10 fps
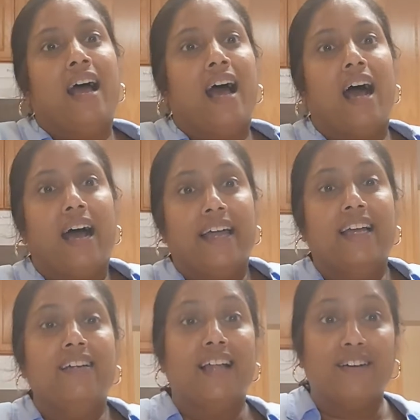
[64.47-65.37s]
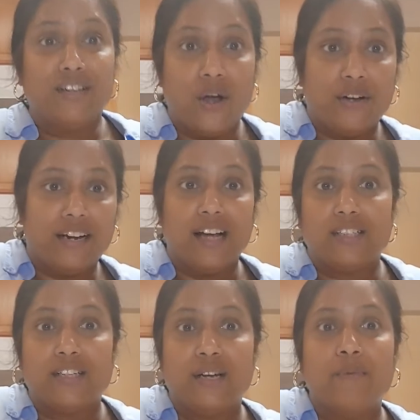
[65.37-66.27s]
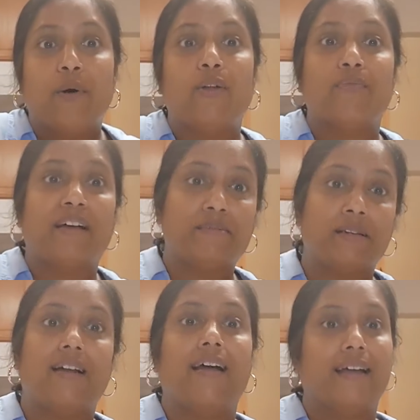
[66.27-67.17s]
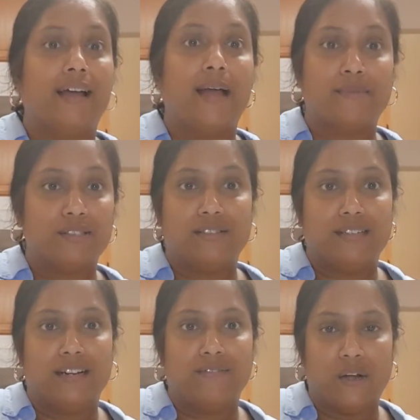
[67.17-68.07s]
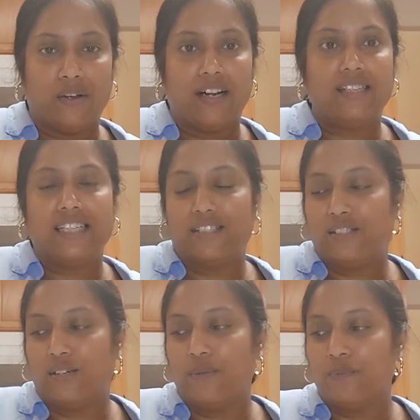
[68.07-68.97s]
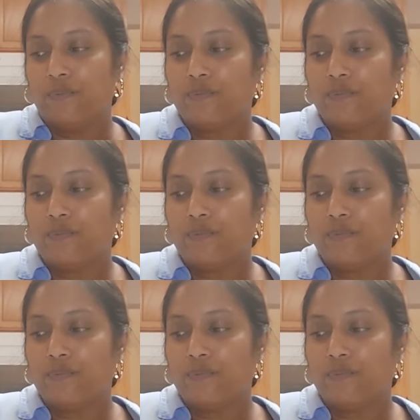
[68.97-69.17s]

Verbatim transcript: I love coconut both my husband and I absolutely love coconut, and so